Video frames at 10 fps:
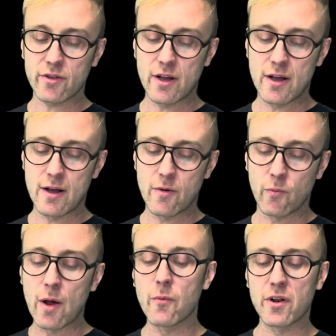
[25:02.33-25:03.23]

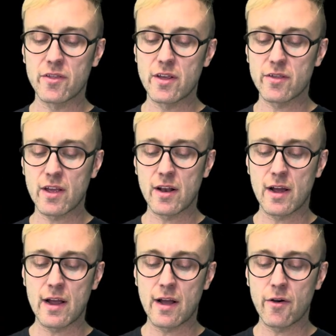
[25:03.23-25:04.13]
run one of these? And
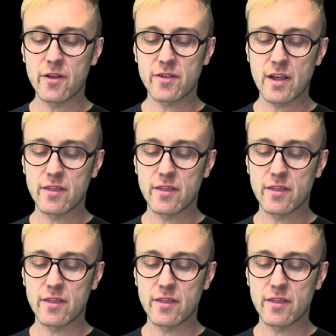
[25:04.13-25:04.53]
I always say